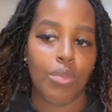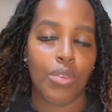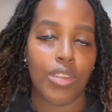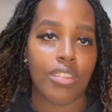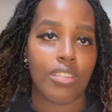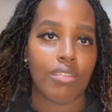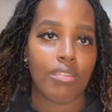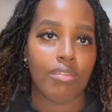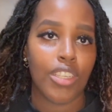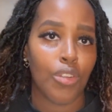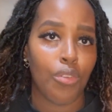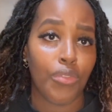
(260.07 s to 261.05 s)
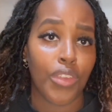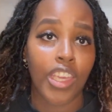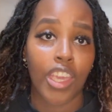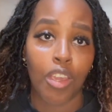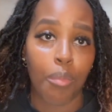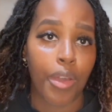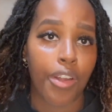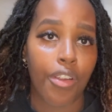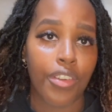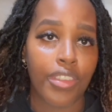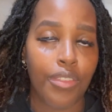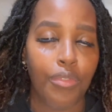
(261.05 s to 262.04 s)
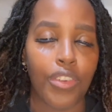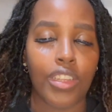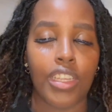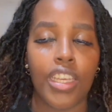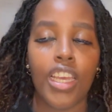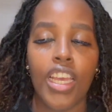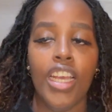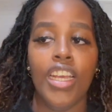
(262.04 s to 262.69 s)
was thinking about her differently.